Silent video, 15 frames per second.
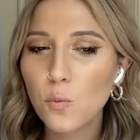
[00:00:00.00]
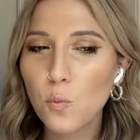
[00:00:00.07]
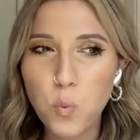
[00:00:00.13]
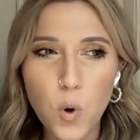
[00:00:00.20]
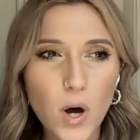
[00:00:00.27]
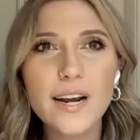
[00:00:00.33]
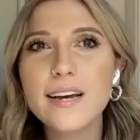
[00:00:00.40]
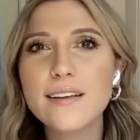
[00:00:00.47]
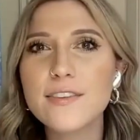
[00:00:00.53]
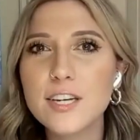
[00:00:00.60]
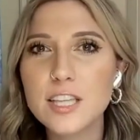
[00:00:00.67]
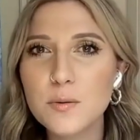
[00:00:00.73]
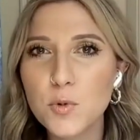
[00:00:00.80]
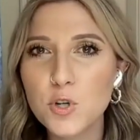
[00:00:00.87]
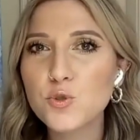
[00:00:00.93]
what I
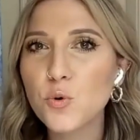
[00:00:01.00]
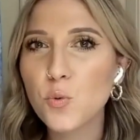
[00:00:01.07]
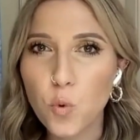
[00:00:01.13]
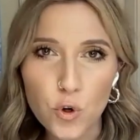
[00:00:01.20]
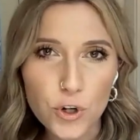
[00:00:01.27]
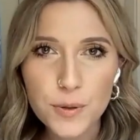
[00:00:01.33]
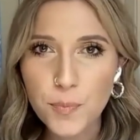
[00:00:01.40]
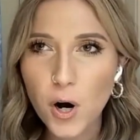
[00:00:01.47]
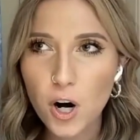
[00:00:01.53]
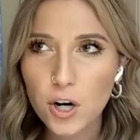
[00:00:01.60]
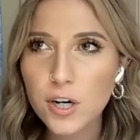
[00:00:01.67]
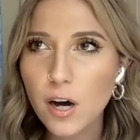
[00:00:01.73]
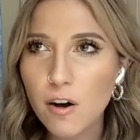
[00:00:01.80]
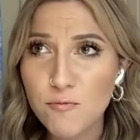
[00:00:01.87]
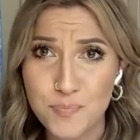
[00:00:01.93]
think the most rewarding
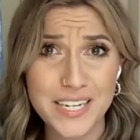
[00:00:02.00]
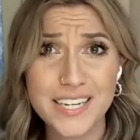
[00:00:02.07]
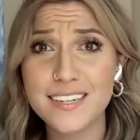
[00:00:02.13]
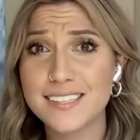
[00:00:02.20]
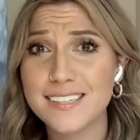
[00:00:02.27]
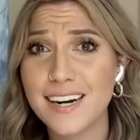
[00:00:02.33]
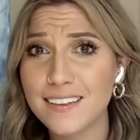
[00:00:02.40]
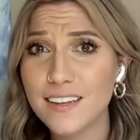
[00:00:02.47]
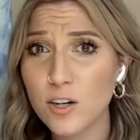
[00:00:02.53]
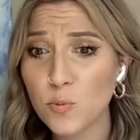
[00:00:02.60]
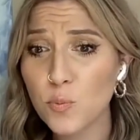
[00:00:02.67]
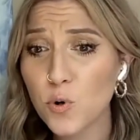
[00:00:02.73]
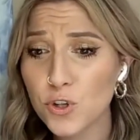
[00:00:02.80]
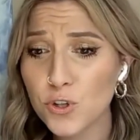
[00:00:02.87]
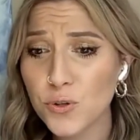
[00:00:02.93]
part of being a sideline
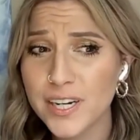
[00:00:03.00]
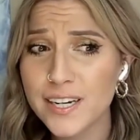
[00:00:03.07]
reporter